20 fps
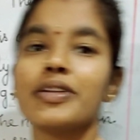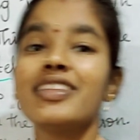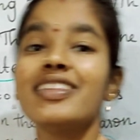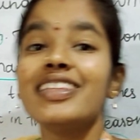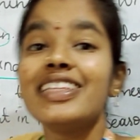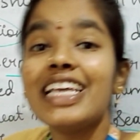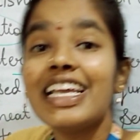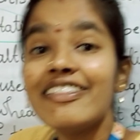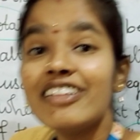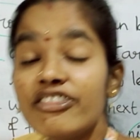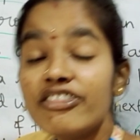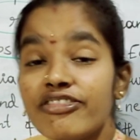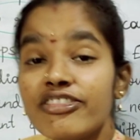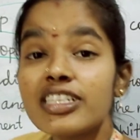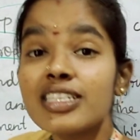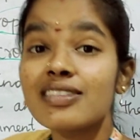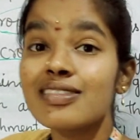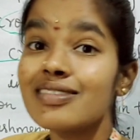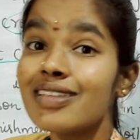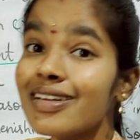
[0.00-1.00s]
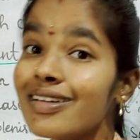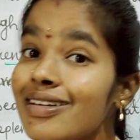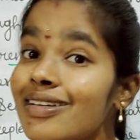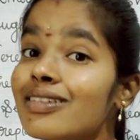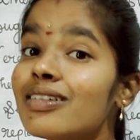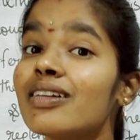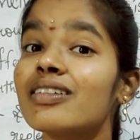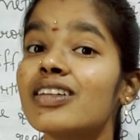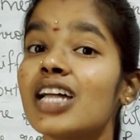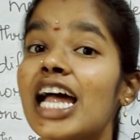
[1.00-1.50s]
they will fix the
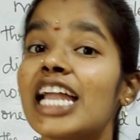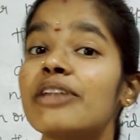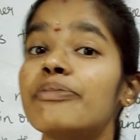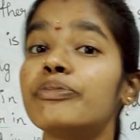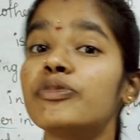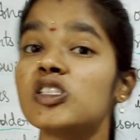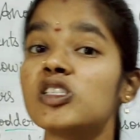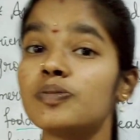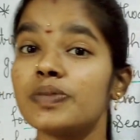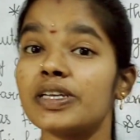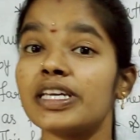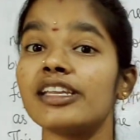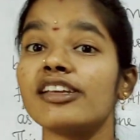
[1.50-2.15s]
atmospheric